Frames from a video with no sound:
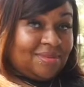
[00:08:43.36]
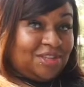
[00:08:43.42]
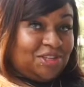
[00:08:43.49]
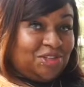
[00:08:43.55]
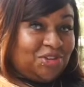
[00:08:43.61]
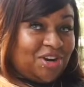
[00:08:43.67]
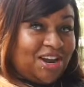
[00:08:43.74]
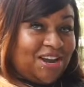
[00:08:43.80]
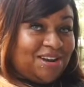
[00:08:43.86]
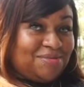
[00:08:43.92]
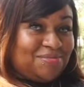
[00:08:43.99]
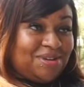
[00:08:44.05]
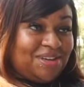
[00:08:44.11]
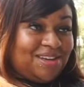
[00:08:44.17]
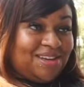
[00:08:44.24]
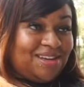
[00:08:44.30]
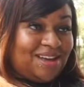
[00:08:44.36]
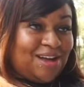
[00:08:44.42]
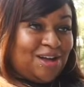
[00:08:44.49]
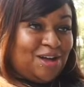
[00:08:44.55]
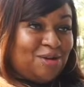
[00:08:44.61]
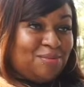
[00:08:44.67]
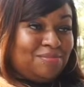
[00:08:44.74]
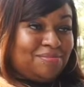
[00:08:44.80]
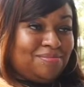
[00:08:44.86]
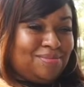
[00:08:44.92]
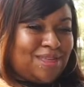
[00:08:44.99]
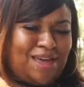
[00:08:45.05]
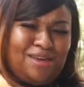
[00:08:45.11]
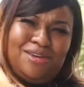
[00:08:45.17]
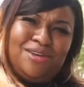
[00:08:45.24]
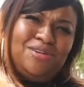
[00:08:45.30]
Trying to be.
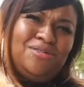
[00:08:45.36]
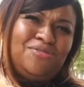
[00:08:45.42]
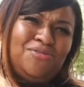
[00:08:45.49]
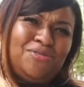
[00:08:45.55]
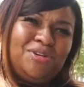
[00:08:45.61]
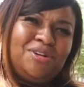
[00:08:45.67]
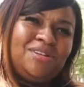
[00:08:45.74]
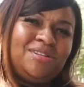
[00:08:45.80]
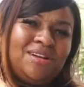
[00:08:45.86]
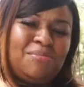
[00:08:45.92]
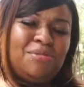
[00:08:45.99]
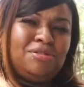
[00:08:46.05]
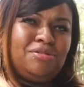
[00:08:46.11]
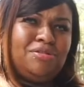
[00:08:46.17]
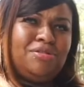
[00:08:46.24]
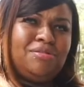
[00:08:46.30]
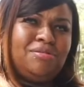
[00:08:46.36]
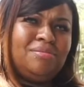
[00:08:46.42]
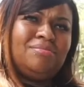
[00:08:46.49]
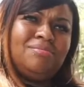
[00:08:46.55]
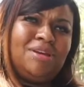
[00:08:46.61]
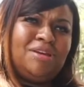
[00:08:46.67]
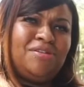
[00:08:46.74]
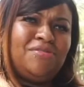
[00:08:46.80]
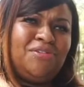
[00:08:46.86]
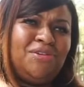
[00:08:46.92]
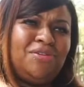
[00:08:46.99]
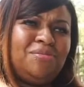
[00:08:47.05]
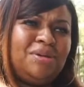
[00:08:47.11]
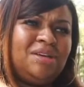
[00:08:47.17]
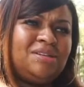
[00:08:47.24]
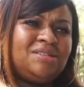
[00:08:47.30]
Thank you for coming through,
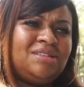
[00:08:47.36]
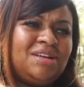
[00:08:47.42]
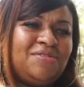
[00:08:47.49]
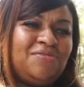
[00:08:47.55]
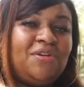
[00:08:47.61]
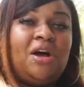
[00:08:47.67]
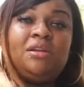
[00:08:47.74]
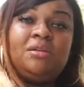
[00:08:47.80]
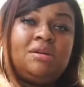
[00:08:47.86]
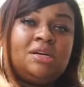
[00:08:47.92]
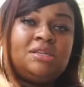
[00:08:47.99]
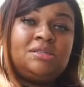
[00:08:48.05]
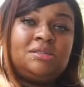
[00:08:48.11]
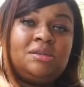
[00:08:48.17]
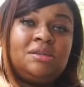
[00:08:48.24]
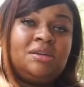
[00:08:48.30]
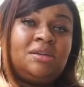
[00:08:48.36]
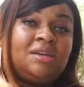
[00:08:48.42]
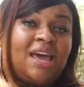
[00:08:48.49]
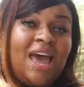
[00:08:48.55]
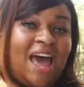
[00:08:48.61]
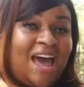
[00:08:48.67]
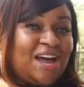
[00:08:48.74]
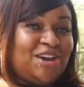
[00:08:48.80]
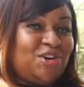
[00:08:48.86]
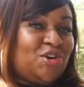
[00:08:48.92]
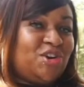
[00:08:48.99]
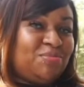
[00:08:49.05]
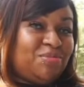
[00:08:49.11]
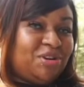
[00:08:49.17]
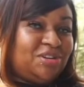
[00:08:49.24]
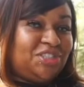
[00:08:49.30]
interviewing me and stuff. Follow us at
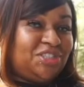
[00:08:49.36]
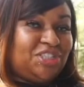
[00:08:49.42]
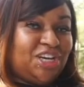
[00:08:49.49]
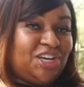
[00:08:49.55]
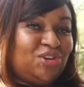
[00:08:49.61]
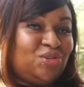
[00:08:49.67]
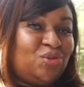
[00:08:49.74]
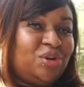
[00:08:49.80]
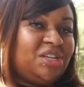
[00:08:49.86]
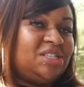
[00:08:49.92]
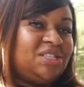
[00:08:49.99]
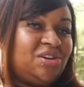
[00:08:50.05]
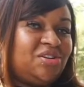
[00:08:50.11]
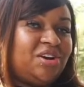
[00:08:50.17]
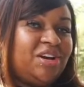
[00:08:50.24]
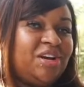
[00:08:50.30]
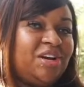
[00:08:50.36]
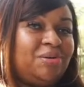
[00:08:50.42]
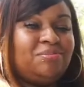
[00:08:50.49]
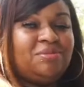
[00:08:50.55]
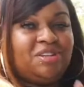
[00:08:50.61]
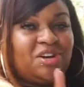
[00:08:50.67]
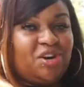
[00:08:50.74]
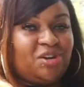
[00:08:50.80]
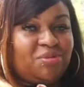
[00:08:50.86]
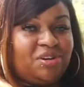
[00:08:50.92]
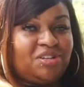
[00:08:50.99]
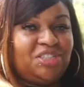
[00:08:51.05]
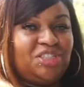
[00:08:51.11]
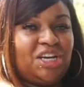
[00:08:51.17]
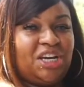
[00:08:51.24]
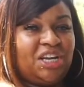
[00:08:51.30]
Dirty Birds Chicken on Instagram, Dirty
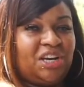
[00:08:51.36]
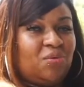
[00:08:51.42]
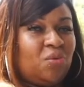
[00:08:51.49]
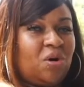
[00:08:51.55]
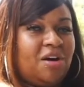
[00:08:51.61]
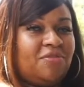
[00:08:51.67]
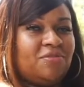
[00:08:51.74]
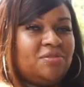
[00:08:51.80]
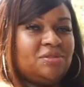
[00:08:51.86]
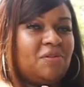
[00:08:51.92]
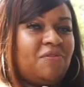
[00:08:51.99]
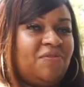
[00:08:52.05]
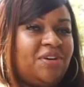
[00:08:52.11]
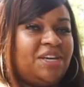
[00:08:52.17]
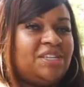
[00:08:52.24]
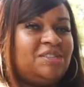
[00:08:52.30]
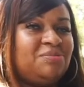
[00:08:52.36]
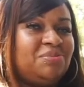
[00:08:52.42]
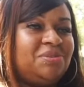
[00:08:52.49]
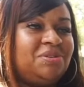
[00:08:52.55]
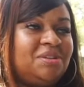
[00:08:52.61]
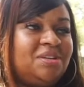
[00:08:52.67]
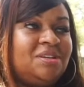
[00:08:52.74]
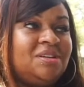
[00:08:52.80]
Birds Chicken and Waffles on Facebook.